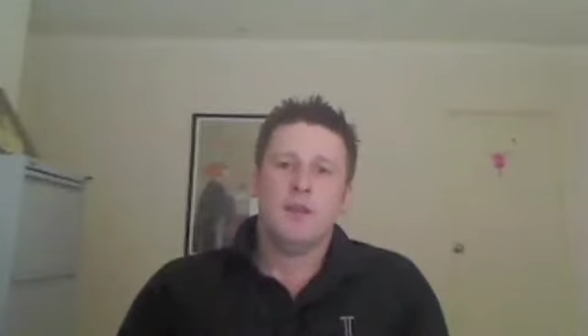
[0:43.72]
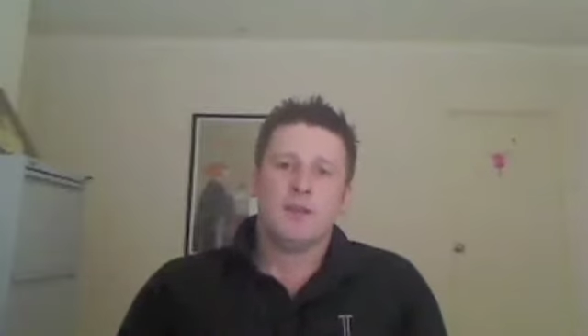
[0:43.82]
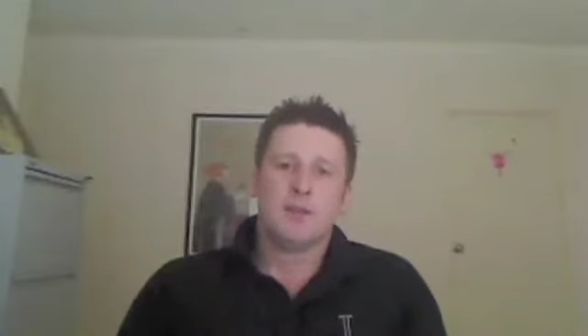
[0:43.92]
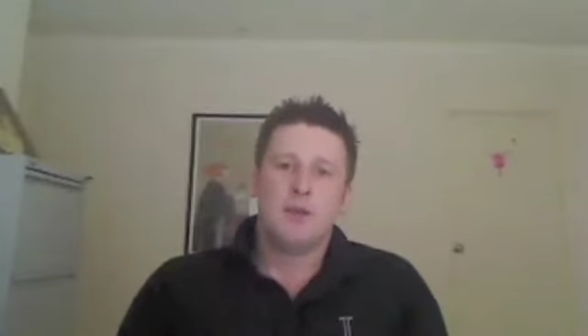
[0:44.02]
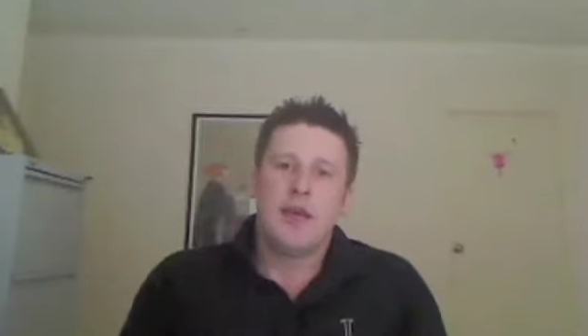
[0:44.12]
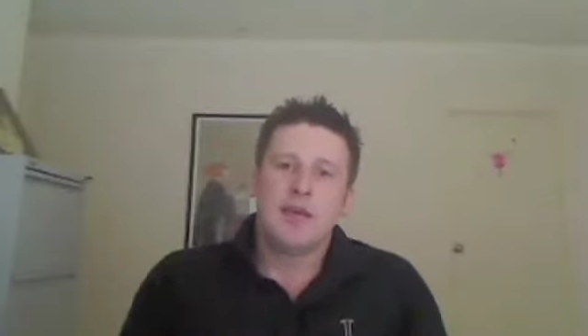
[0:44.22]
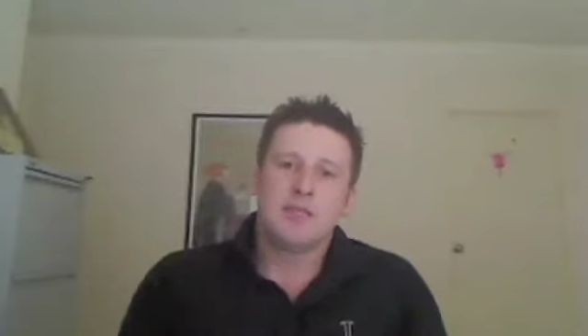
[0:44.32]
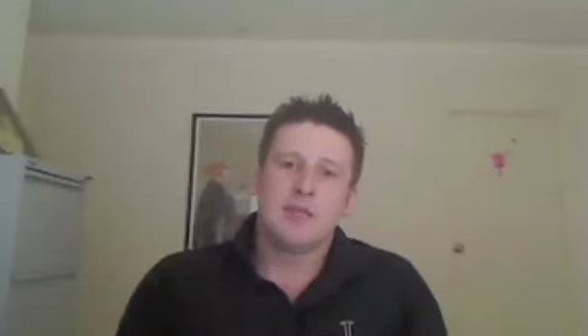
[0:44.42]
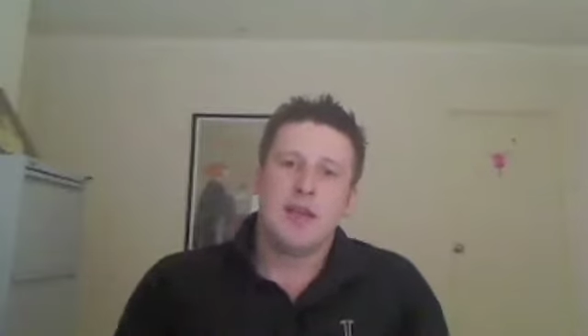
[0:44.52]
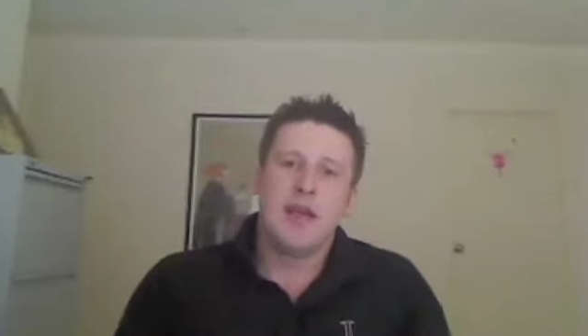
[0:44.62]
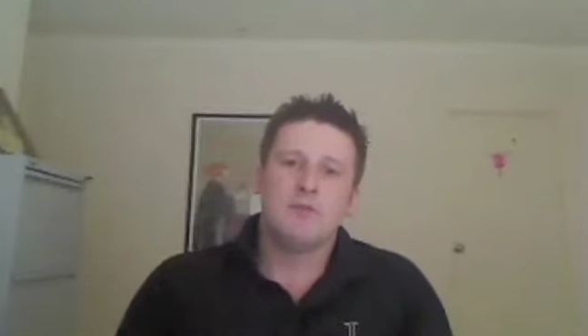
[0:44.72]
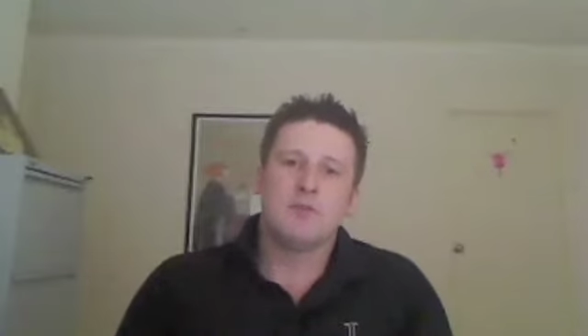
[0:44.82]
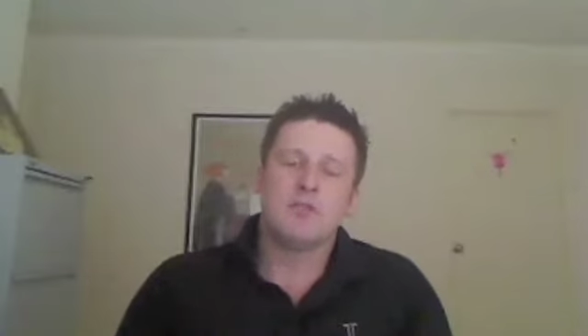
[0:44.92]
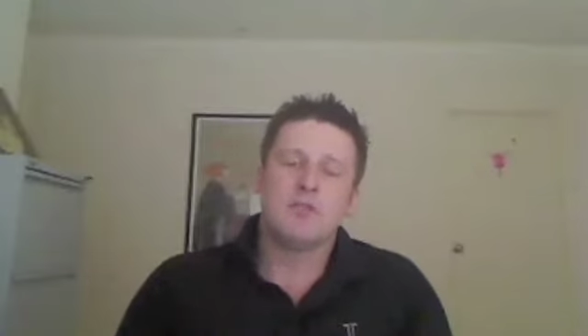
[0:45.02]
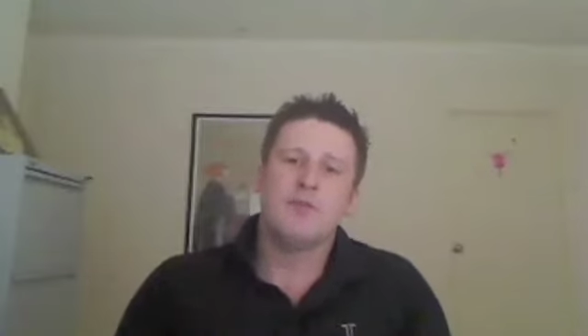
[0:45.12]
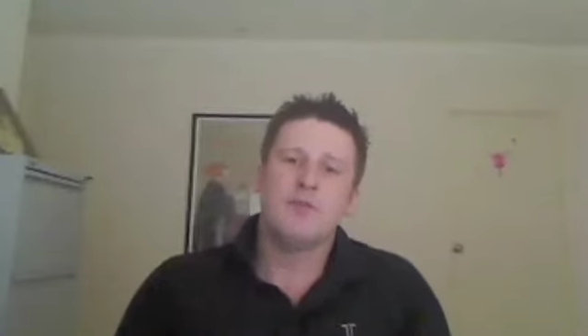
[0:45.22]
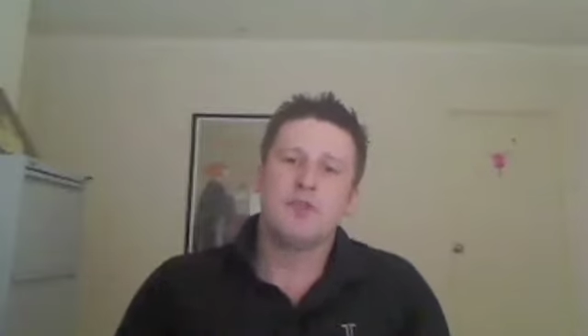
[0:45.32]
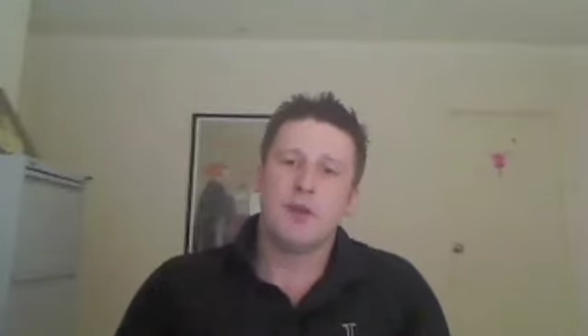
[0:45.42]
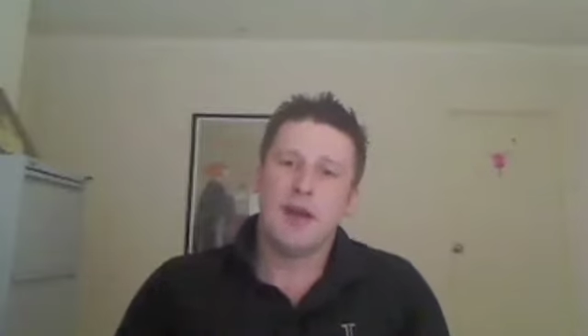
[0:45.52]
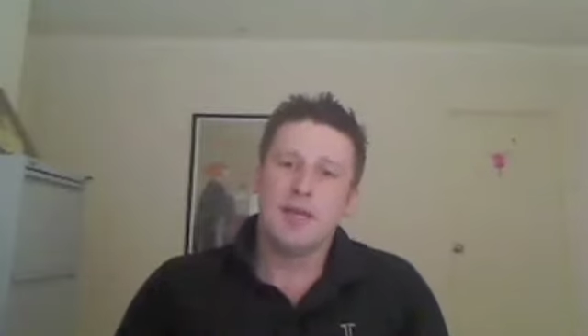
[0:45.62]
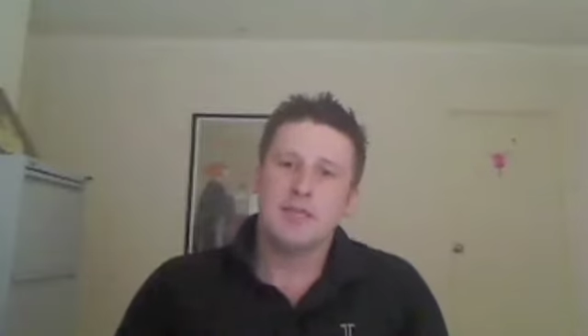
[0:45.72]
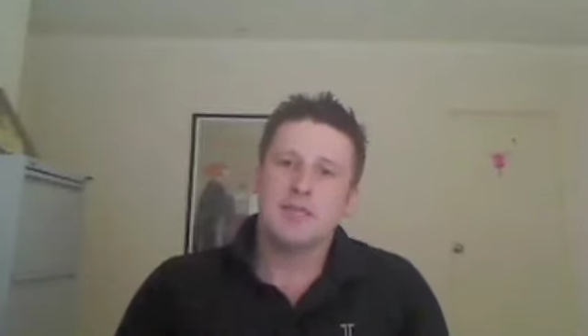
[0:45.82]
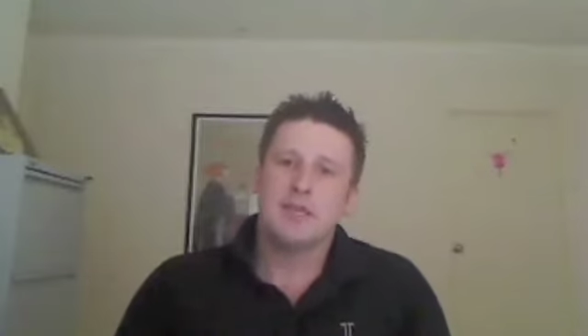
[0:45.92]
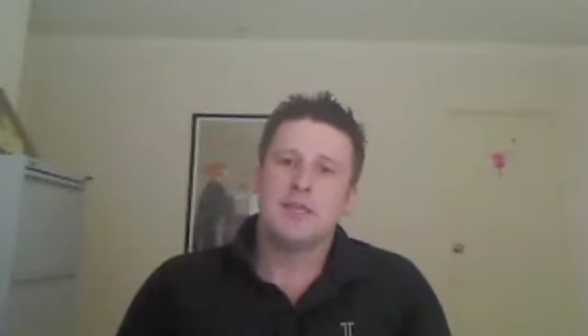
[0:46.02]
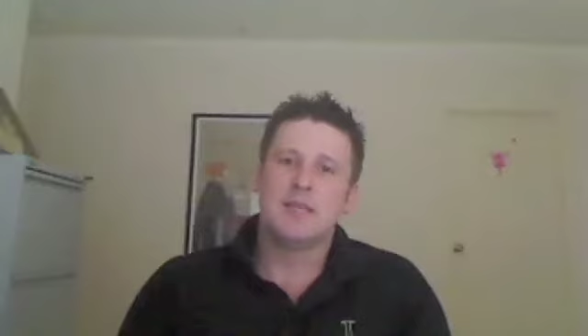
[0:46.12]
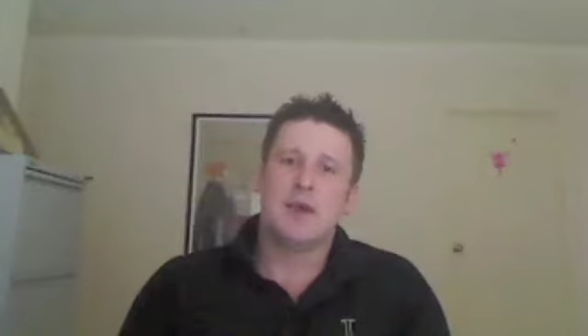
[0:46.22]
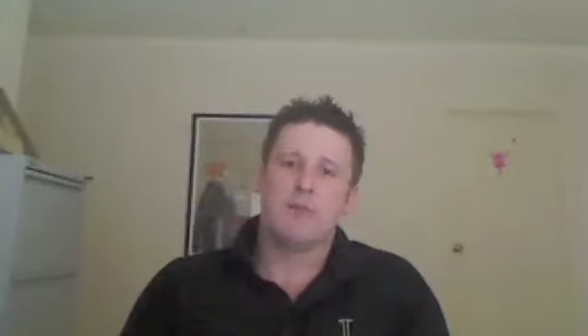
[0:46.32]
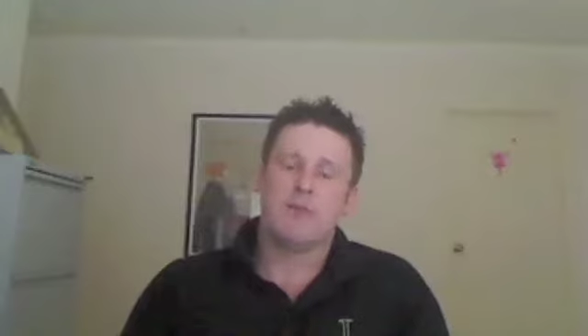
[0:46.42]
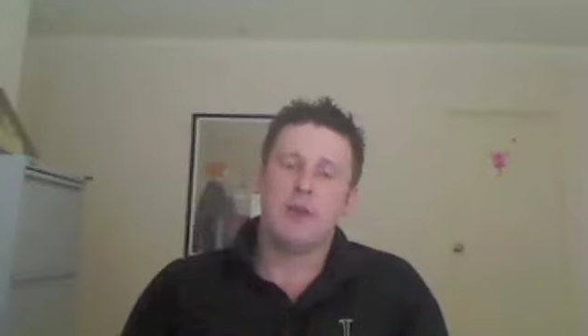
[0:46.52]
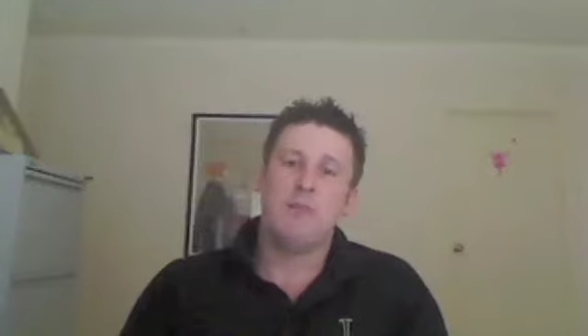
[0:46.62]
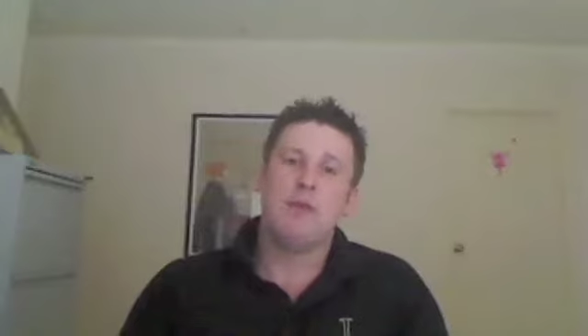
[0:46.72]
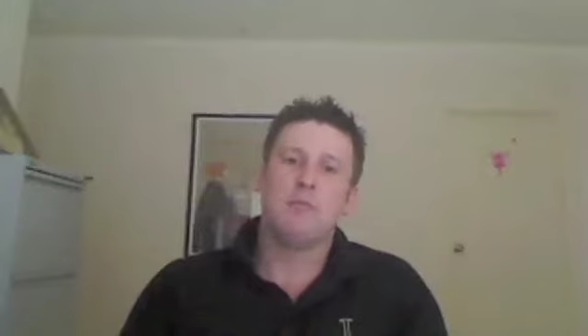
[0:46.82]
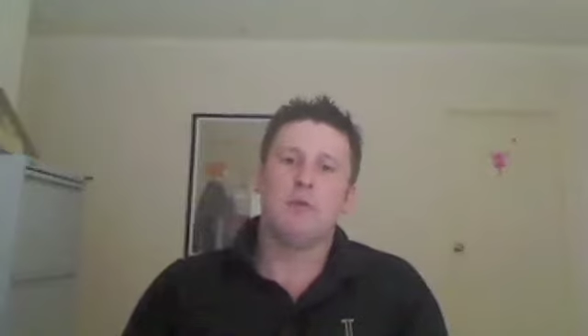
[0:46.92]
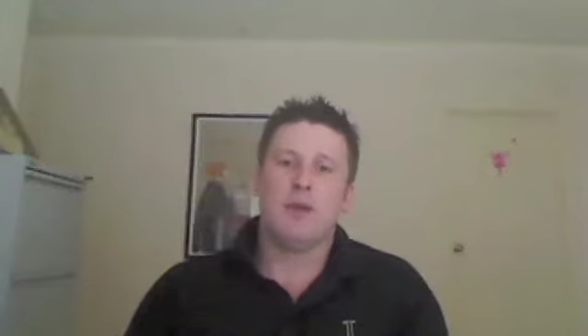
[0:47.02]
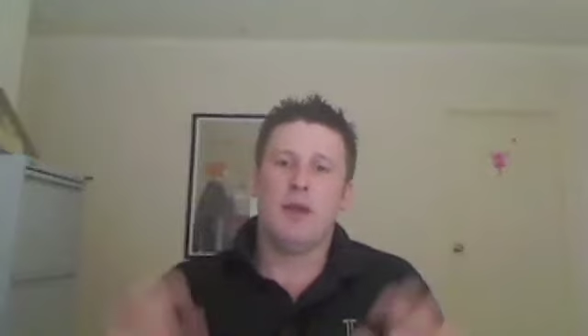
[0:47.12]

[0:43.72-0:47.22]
The 2008 Reserve Shiraz is our premium